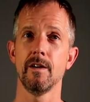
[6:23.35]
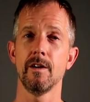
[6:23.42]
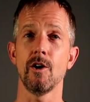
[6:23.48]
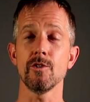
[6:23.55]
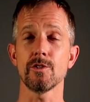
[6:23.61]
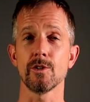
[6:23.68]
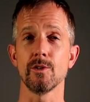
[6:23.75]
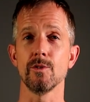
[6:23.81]

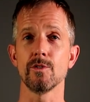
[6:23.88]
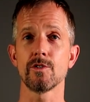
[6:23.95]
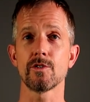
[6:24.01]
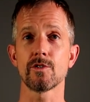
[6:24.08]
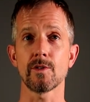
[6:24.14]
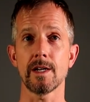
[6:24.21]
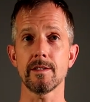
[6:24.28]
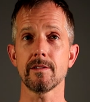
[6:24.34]
Also,
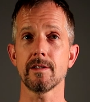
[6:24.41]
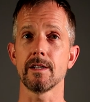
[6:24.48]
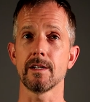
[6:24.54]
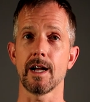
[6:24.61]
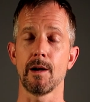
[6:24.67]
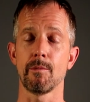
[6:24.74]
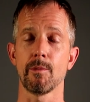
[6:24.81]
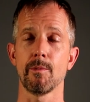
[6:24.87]
stress can
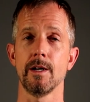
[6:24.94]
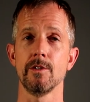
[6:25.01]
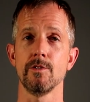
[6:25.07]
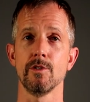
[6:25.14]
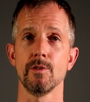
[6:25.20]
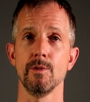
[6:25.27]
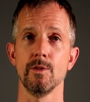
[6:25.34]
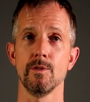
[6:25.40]
compromise
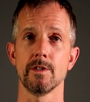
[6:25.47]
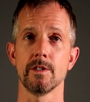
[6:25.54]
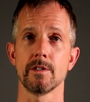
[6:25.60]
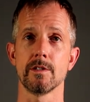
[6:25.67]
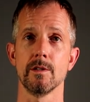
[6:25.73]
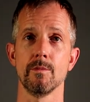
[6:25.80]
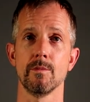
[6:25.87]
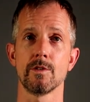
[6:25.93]
your immune
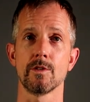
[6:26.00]
system,